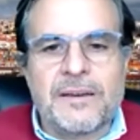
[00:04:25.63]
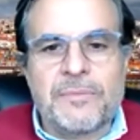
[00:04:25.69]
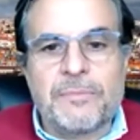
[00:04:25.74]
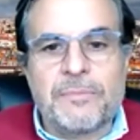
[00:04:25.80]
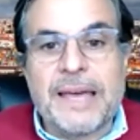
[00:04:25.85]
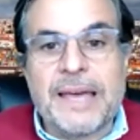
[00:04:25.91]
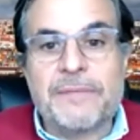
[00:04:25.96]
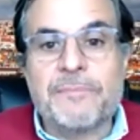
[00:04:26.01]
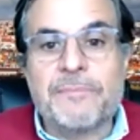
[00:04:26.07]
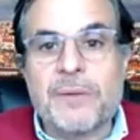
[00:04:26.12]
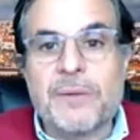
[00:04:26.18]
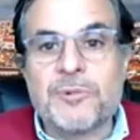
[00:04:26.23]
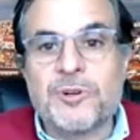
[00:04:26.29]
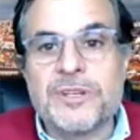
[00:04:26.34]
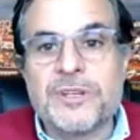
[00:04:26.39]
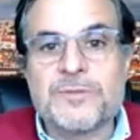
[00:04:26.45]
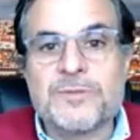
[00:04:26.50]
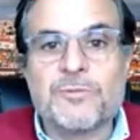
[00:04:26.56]
bad
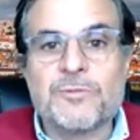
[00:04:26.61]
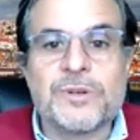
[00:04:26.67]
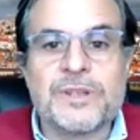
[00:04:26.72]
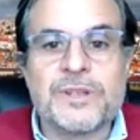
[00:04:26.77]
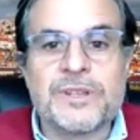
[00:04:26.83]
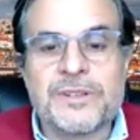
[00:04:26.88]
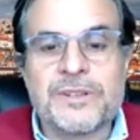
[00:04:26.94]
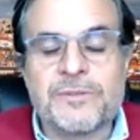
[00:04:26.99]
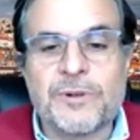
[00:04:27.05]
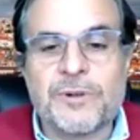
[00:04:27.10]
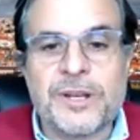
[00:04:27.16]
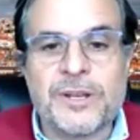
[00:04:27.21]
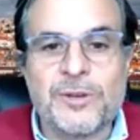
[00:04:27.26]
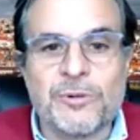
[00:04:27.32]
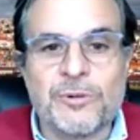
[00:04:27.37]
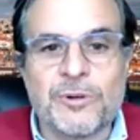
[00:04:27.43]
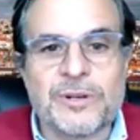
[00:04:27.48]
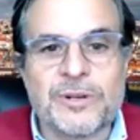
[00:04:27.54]
memories when
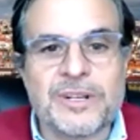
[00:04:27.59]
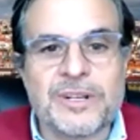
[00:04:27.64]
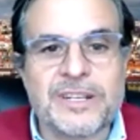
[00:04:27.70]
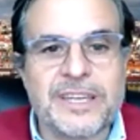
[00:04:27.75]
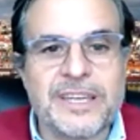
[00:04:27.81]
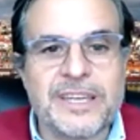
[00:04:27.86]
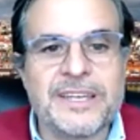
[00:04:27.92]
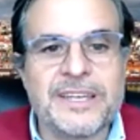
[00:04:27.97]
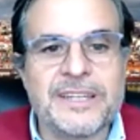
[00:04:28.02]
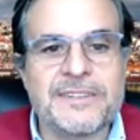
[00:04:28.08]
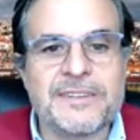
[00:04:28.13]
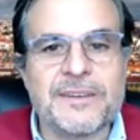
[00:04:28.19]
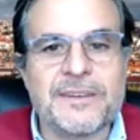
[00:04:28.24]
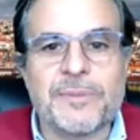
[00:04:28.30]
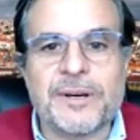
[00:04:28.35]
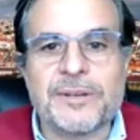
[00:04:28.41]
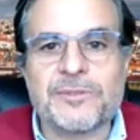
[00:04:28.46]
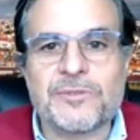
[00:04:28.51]
you were a kid
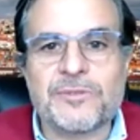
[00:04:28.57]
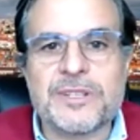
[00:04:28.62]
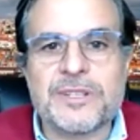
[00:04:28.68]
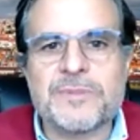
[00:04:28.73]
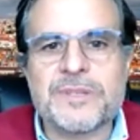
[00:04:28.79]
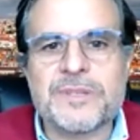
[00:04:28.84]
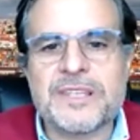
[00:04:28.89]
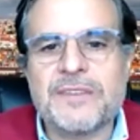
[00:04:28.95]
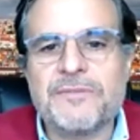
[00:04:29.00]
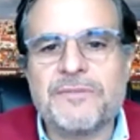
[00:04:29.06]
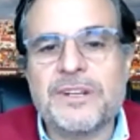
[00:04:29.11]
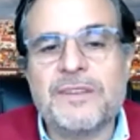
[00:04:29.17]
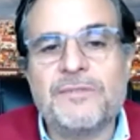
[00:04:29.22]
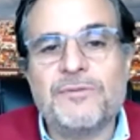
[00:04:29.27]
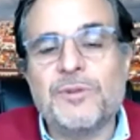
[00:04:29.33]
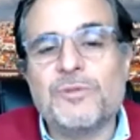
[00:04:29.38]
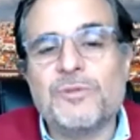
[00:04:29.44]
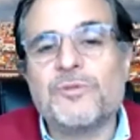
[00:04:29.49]
about Christmas. Even
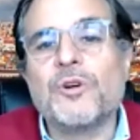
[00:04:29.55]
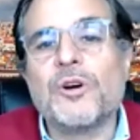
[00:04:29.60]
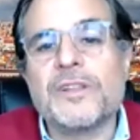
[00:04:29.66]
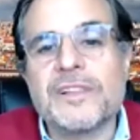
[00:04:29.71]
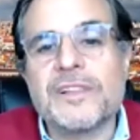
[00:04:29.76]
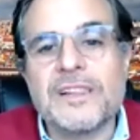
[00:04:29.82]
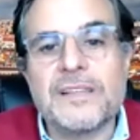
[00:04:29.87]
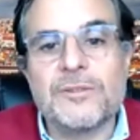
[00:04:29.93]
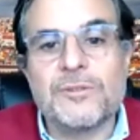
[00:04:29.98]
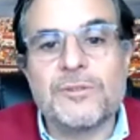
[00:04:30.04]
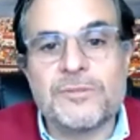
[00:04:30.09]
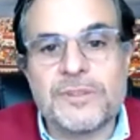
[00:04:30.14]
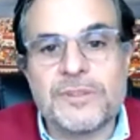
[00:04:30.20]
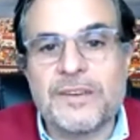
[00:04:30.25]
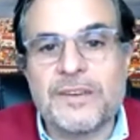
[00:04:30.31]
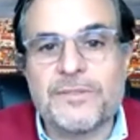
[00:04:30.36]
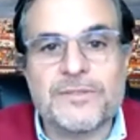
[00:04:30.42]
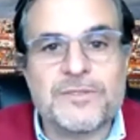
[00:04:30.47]
if you got little
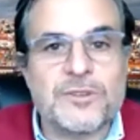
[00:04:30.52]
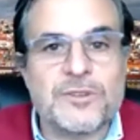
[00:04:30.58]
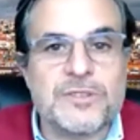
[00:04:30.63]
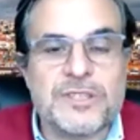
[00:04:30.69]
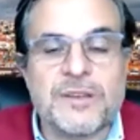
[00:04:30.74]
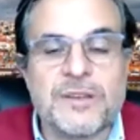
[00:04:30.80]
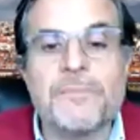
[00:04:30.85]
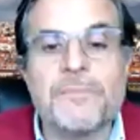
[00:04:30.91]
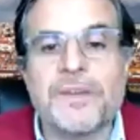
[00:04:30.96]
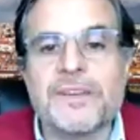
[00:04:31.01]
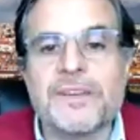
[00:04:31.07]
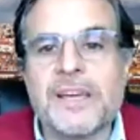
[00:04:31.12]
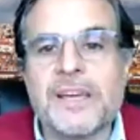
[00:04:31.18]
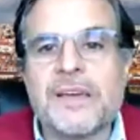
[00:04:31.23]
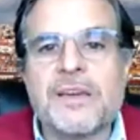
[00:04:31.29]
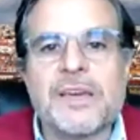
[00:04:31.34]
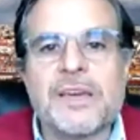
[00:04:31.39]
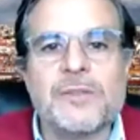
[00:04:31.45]
gifts or something,
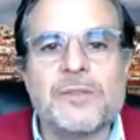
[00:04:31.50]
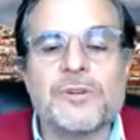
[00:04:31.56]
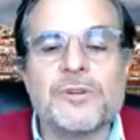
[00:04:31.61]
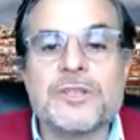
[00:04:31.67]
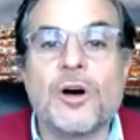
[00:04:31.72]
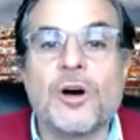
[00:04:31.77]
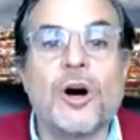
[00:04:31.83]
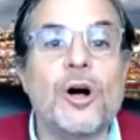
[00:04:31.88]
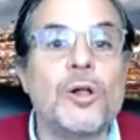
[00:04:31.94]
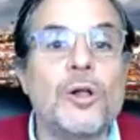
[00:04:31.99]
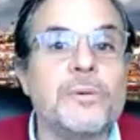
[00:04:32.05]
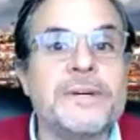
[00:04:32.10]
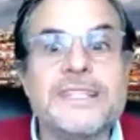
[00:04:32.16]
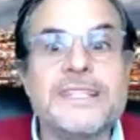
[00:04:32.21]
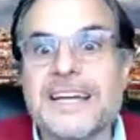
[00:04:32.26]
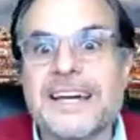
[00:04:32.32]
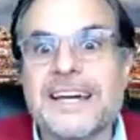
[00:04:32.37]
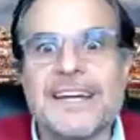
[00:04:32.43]
it was
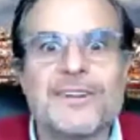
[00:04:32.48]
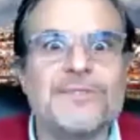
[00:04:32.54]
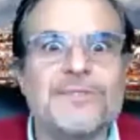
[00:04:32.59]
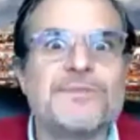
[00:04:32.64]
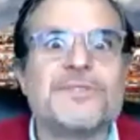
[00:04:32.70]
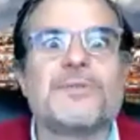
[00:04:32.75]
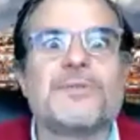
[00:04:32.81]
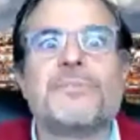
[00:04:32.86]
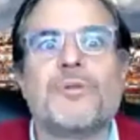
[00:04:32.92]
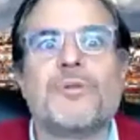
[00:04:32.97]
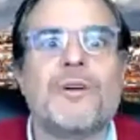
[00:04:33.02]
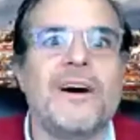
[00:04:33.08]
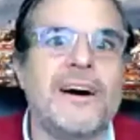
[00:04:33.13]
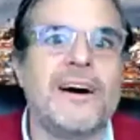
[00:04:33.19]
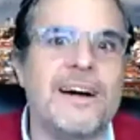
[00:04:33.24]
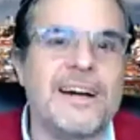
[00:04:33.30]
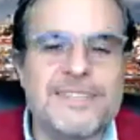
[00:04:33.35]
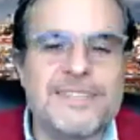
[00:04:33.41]
always a kind of
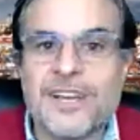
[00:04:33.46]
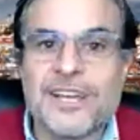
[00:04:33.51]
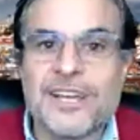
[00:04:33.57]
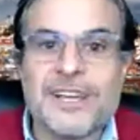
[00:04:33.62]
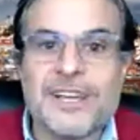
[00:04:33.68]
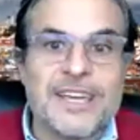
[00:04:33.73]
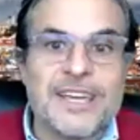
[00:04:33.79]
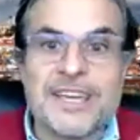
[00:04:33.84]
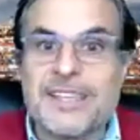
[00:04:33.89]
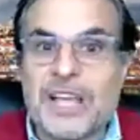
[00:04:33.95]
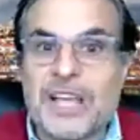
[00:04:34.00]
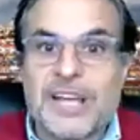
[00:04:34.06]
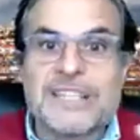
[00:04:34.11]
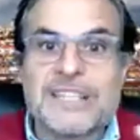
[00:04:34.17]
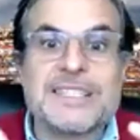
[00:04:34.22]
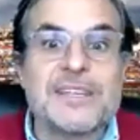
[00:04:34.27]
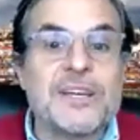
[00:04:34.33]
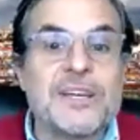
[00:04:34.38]
surprise.
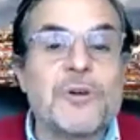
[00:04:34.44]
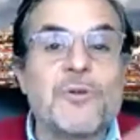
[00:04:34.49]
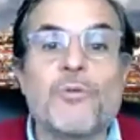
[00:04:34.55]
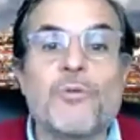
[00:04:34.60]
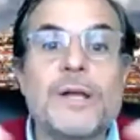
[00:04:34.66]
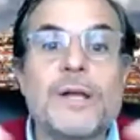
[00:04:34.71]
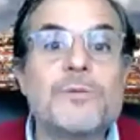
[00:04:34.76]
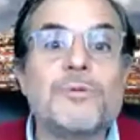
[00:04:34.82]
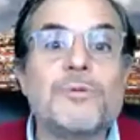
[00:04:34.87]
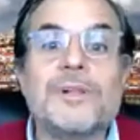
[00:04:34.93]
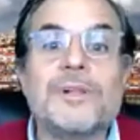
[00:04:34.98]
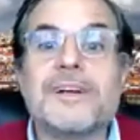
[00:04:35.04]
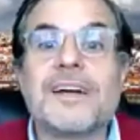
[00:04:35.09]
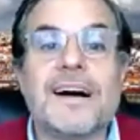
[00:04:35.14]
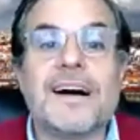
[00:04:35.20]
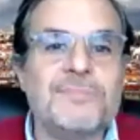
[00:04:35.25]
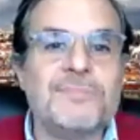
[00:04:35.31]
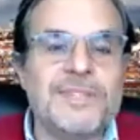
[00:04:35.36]
It's what will
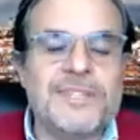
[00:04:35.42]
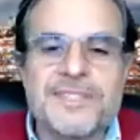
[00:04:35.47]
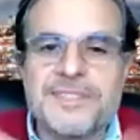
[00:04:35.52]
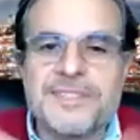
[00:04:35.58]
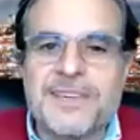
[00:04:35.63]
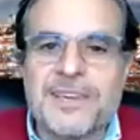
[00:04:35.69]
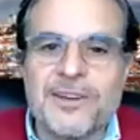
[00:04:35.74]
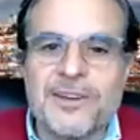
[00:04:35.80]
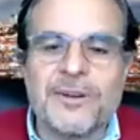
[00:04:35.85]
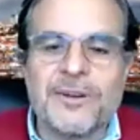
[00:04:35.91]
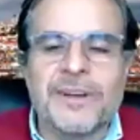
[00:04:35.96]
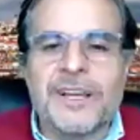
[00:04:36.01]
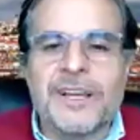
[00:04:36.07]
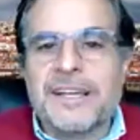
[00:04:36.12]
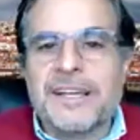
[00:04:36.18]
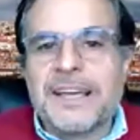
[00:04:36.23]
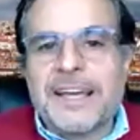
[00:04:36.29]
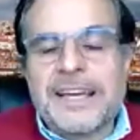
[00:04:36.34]
come this year.
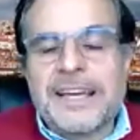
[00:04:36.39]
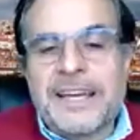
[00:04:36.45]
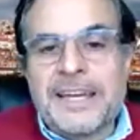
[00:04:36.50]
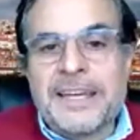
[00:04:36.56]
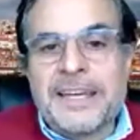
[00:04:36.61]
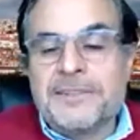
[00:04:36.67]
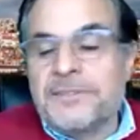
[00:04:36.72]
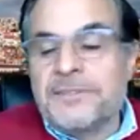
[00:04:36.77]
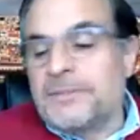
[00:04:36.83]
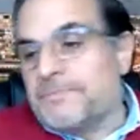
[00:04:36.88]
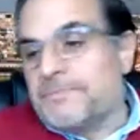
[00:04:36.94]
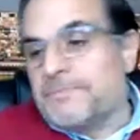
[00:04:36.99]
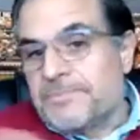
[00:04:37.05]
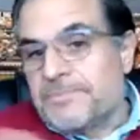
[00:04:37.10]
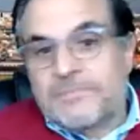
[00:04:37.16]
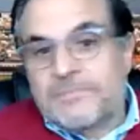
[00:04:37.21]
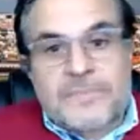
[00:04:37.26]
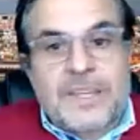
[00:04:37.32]
And
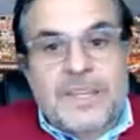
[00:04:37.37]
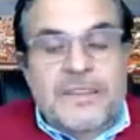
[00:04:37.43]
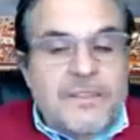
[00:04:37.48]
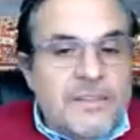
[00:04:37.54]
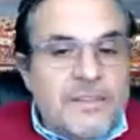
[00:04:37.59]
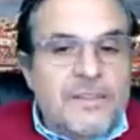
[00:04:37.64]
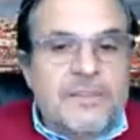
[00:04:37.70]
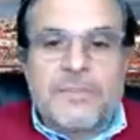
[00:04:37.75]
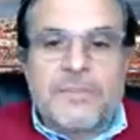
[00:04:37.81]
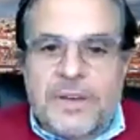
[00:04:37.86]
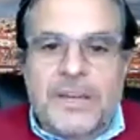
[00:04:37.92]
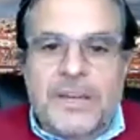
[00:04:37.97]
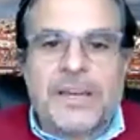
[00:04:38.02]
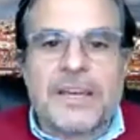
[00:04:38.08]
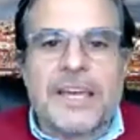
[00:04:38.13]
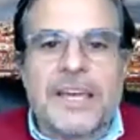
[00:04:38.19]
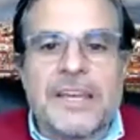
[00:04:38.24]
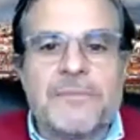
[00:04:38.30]

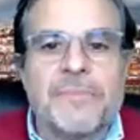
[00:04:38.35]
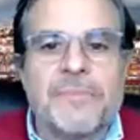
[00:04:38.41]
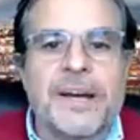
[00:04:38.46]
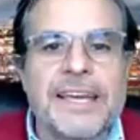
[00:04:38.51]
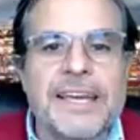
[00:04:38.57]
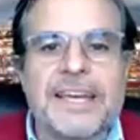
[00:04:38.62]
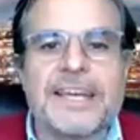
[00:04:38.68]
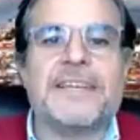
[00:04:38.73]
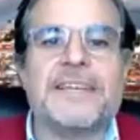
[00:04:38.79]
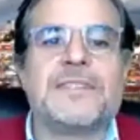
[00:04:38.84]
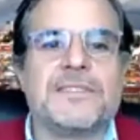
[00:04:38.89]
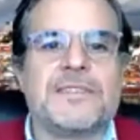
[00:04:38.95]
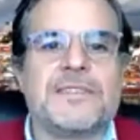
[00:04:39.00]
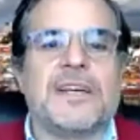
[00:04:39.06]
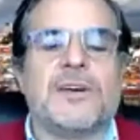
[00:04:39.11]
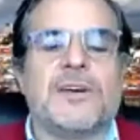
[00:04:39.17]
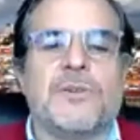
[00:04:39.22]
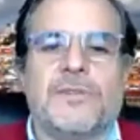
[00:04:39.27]
in my
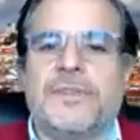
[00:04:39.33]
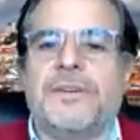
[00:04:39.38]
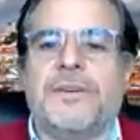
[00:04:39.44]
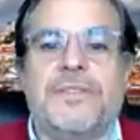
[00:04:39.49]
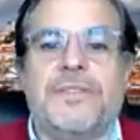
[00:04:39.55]
case, the